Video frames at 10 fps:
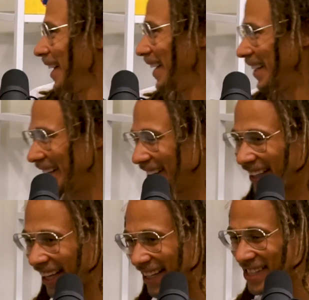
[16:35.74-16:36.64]
You know,
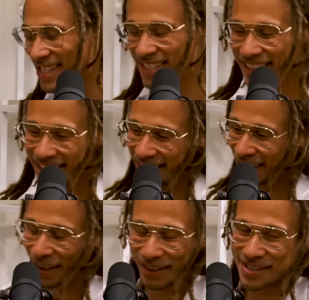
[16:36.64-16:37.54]
like they just, you
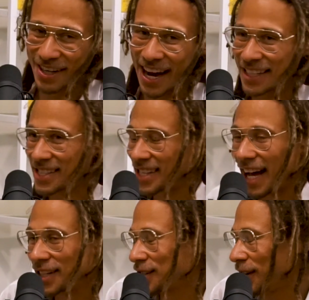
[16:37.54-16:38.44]
know, so I
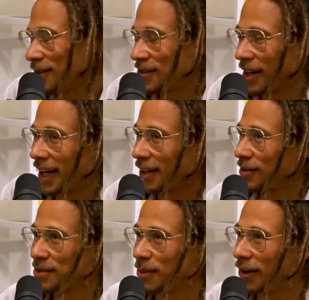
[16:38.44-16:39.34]
just don't drink, I
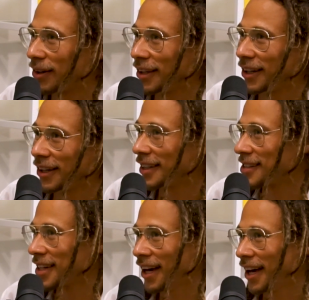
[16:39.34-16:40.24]
don't smoke, you know.
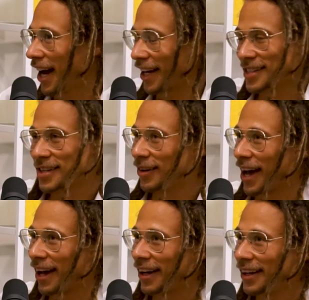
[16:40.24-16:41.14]
I can still
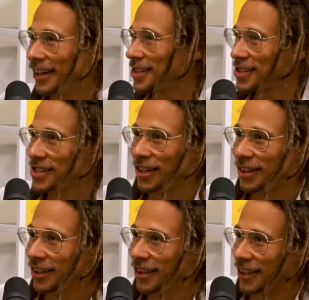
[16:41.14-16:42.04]
hang, it's
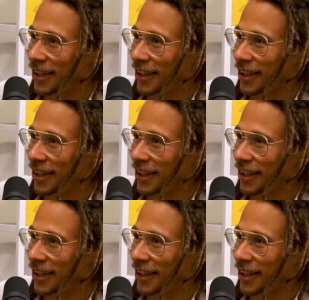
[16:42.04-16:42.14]
chill, you